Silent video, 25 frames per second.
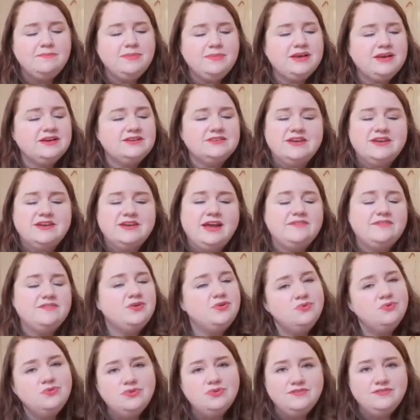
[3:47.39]
because I
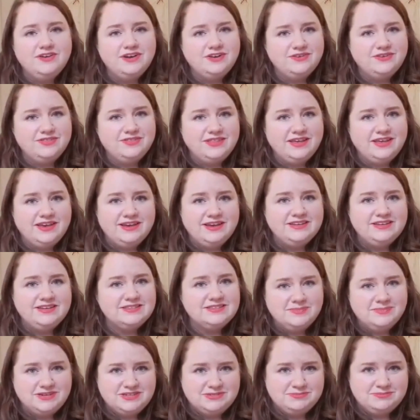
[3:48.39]
have all of it on there.
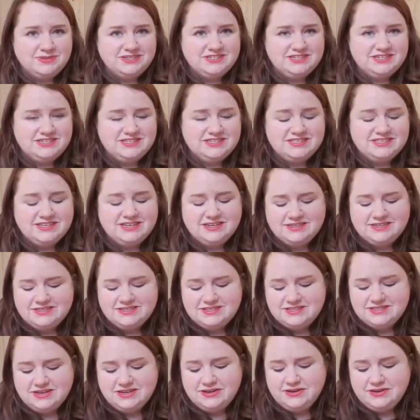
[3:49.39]
It's much, much easier.
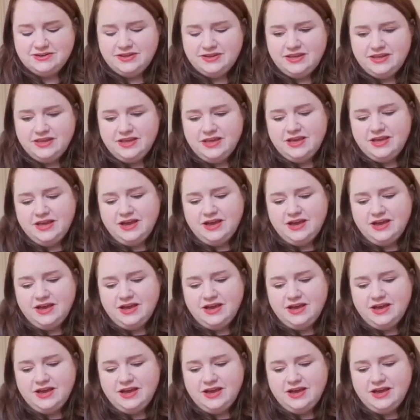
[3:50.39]
So